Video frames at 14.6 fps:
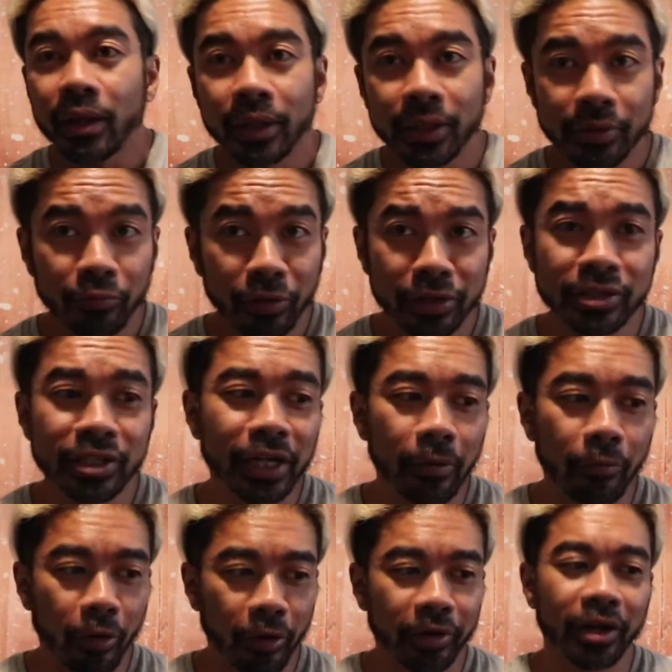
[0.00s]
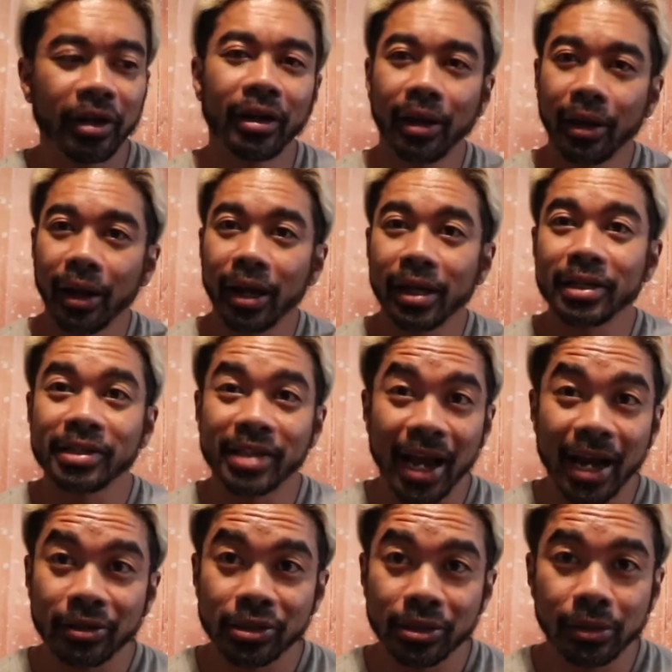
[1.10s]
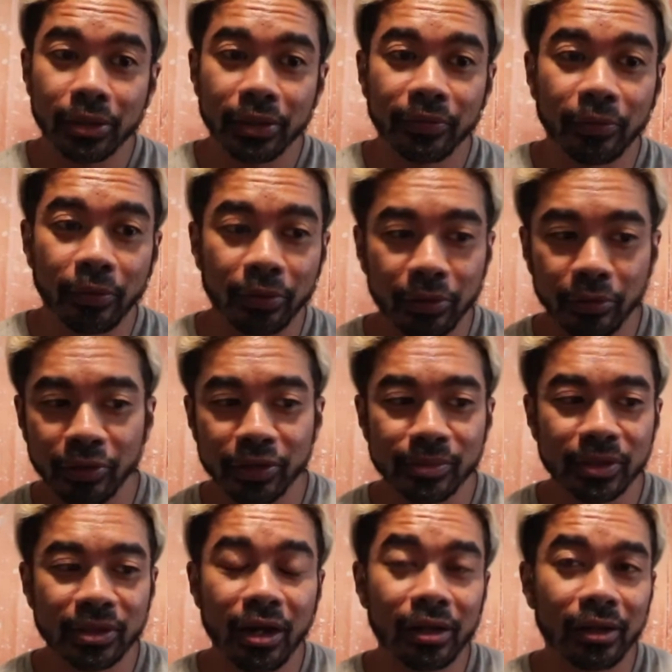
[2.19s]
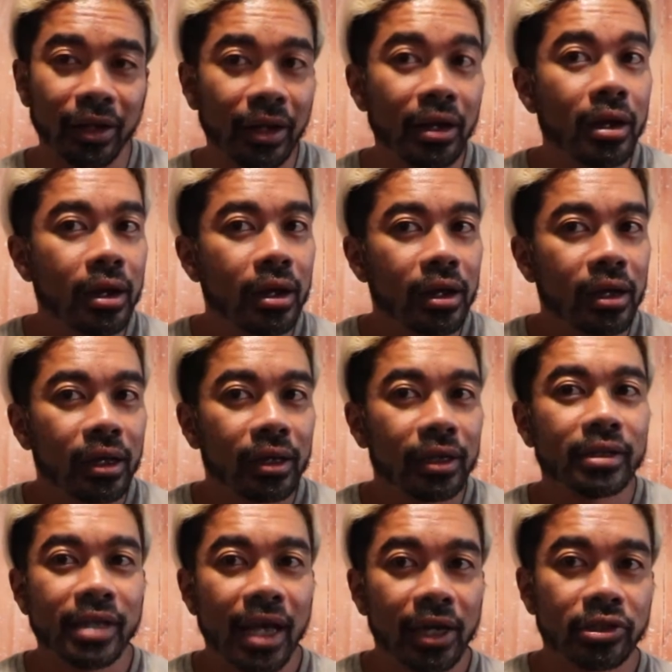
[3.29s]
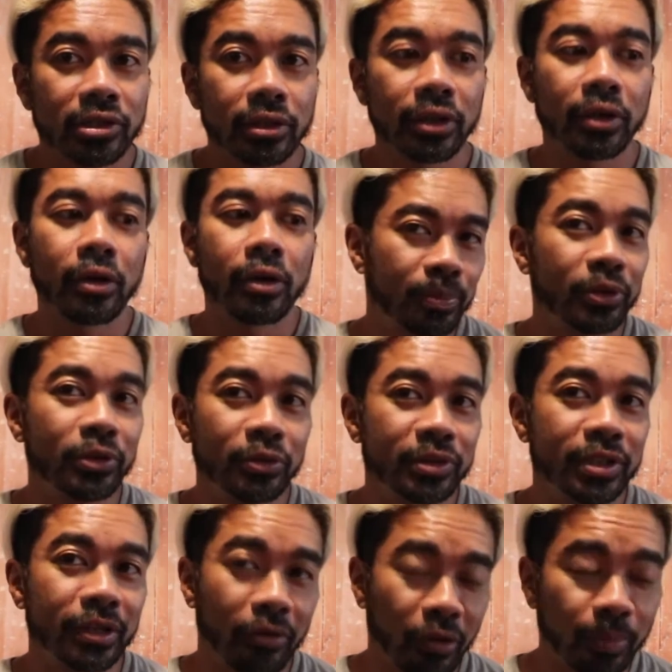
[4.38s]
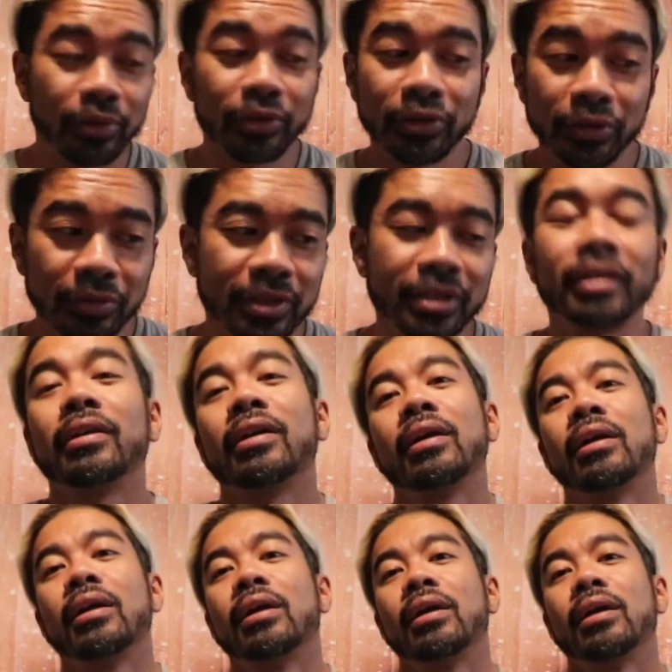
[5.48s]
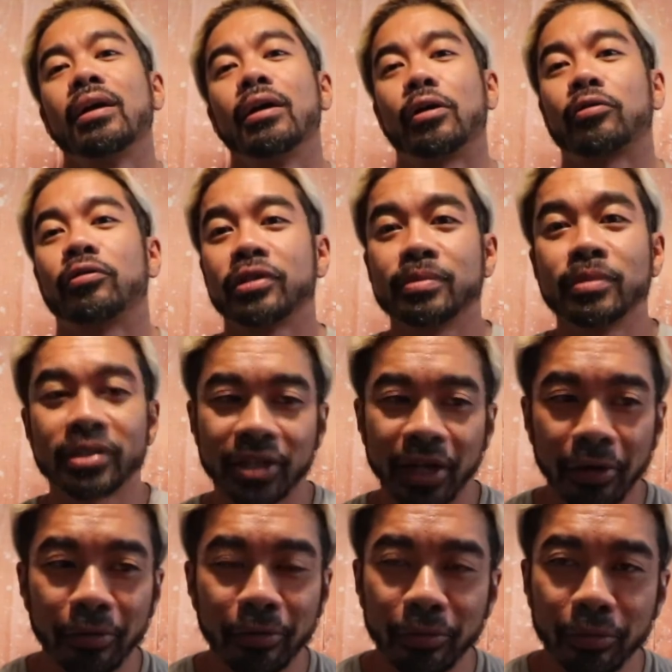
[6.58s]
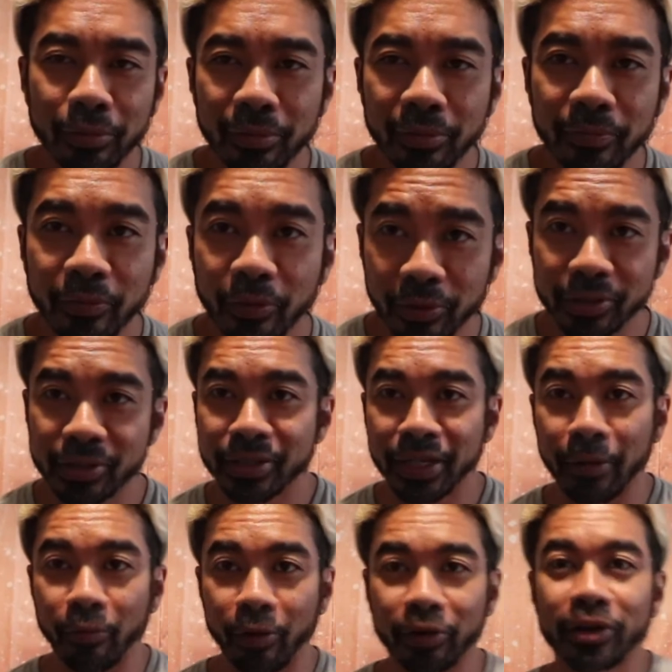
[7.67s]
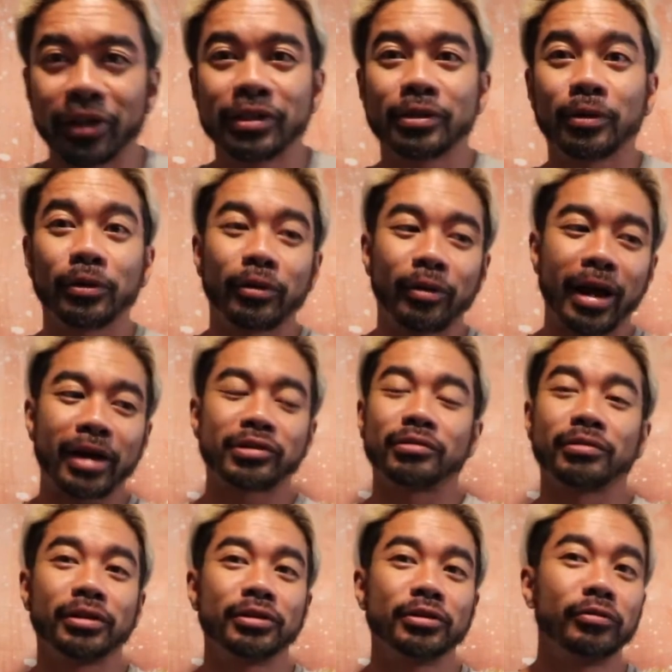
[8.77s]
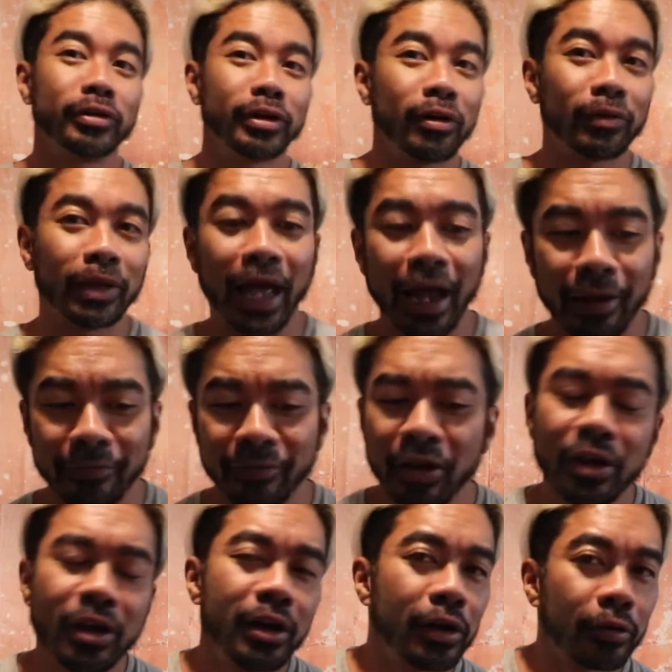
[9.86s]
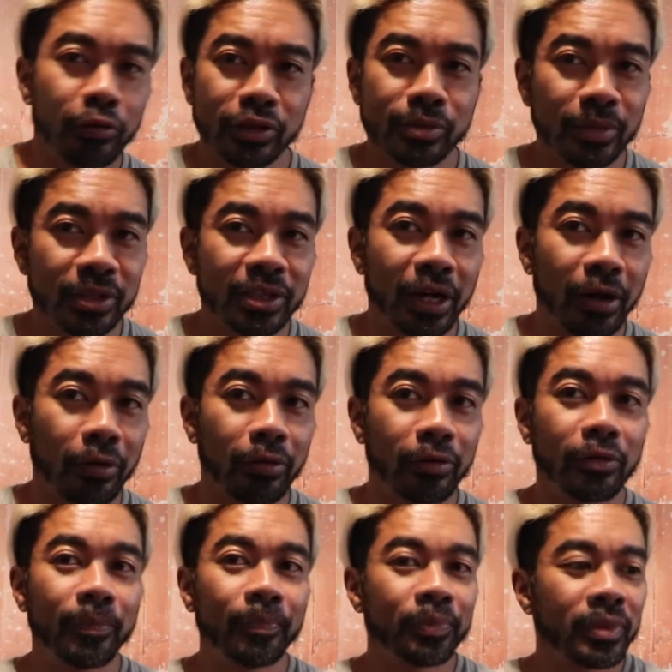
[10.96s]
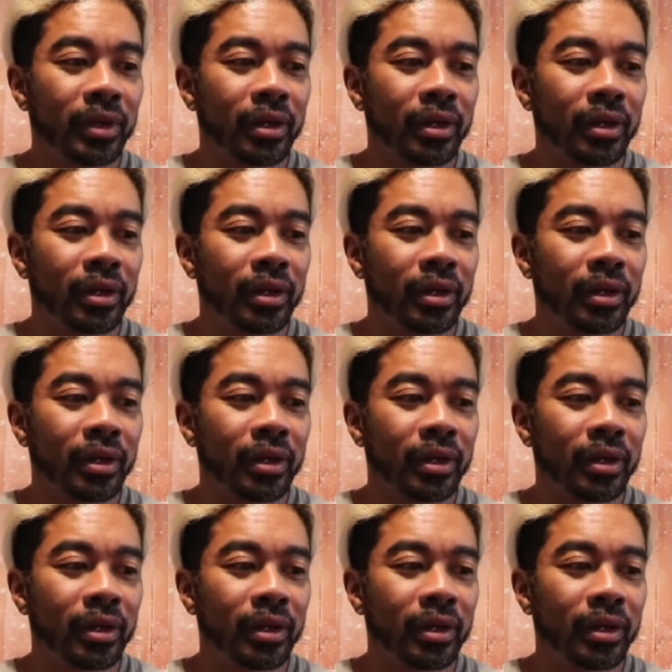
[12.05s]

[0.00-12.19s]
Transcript: He runs a network and he's actually for the Christmas holiday, he's actually producing or producing a Christmas carol for his network. So they're actually doing a live Christmas carol